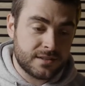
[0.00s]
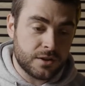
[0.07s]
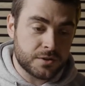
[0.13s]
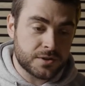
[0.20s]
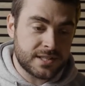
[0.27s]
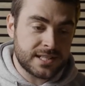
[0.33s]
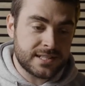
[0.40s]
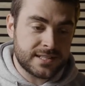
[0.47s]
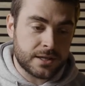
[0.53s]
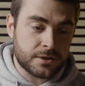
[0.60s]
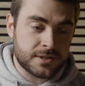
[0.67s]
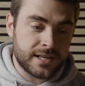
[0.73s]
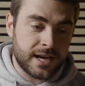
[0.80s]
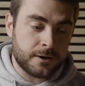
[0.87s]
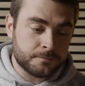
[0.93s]
those
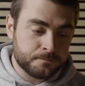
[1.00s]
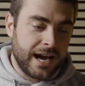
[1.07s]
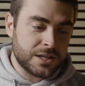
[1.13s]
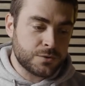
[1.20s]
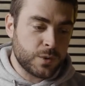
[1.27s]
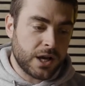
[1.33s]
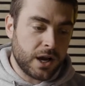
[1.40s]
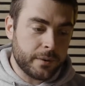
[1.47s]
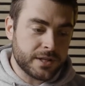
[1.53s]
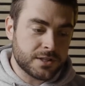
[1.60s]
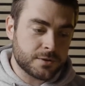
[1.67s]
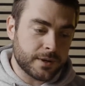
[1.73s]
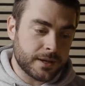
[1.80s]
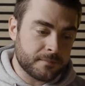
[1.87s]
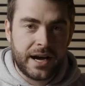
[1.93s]
details. Now, as we go
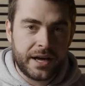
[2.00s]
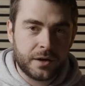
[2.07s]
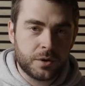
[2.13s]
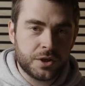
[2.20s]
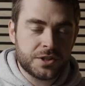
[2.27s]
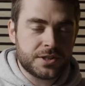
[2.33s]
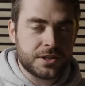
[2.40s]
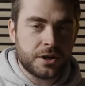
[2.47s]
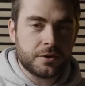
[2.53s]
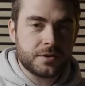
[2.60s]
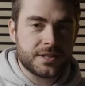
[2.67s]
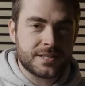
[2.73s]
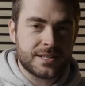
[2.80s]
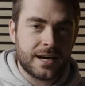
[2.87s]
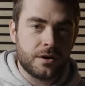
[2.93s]
into it, and I want you to
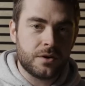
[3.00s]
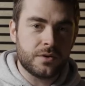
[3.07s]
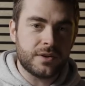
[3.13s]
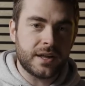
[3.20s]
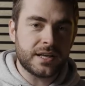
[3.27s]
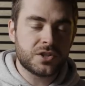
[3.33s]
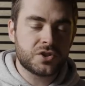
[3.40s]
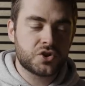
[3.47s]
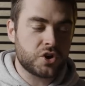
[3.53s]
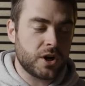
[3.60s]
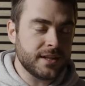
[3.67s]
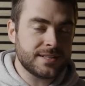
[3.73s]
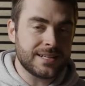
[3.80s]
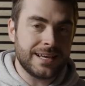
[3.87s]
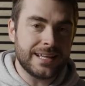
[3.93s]
notice how they
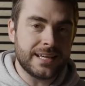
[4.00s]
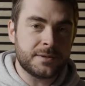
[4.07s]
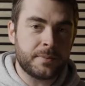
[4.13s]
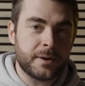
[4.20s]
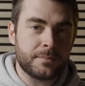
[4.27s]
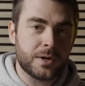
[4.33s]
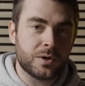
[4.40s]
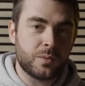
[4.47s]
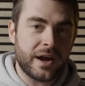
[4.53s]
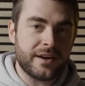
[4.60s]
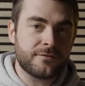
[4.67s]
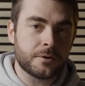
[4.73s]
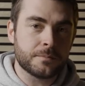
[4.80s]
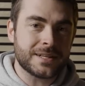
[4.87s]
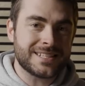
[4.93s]
try to lead people away
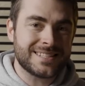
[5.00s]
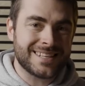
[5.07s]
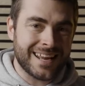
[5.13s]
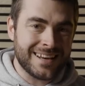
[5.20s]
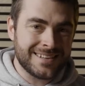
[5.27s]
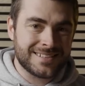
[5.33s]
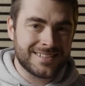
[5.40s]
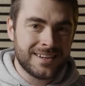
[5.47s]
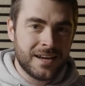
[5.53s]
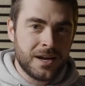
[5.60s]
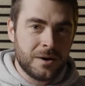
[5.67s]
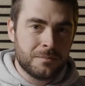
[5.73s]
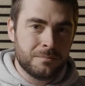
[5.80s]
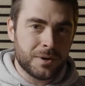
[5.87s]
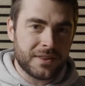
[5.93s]
from the scent,
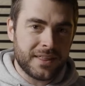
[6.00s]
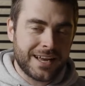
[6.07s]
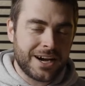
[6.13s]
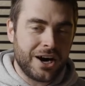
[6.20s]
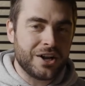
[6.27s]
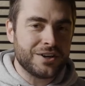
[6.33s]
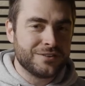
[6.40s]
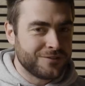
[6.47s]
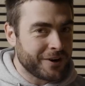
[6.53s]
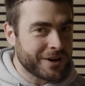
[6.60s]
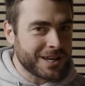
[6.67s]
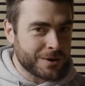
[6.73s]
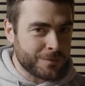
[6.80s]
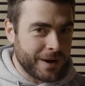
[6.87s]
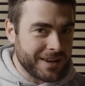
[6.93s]
but they can't avoid
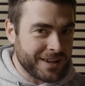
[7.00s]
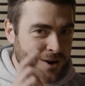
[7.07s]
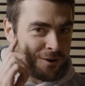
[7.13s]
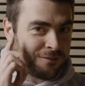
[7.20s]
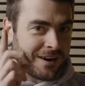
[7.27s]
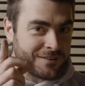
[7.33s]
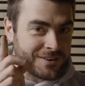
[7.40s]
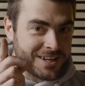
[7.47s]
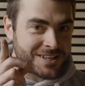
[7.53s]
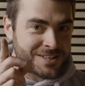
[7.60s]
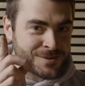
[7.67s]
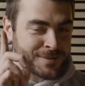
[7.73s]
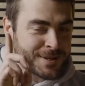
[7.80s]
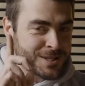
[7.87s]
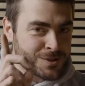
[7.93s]
it when they're around
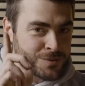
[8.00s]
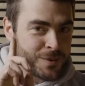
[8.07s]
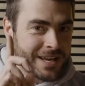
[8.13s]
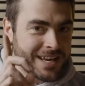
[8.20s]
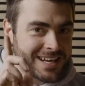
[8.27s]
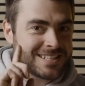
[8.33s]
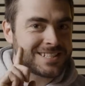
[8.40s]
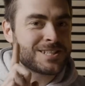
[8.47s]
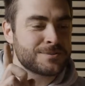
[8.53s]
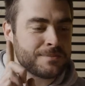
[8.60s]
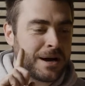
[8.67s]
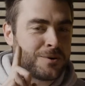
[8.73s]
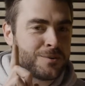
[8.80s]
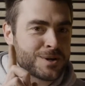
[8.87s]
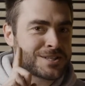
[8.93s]
us because we can
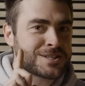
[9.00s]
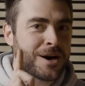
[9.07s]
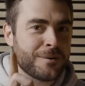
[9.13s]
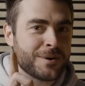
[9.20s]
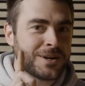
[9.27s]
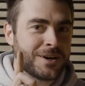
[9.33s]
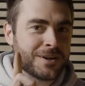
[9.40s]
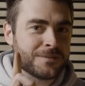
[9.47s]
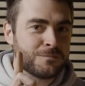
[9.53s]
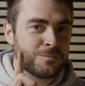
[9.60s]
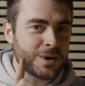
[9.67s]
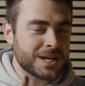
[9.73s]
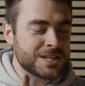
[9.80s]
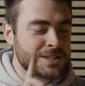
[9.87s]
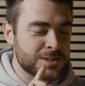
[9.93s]
smell what's going on.
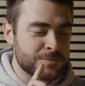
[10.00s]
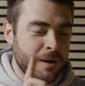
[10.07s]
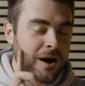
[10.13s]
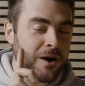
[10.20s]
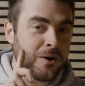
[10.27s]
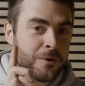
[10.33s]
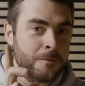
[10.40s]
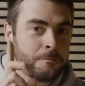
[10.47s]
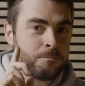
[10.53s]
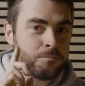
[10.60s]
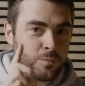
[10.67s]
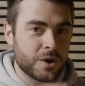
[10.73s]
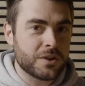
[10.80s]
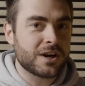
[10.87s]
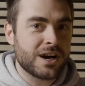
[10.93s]
We can smell
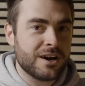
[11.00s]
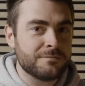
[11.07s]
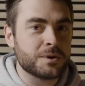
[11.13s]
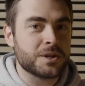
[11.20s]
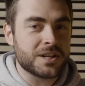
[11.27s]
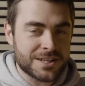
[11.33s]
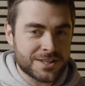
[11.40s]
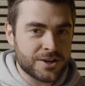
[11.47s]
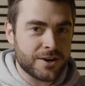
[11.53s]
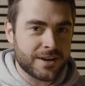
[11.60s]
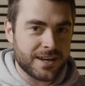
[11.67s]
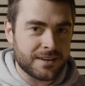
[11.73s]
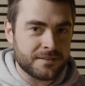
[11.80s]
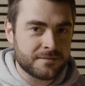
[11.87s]
what the government is cooking.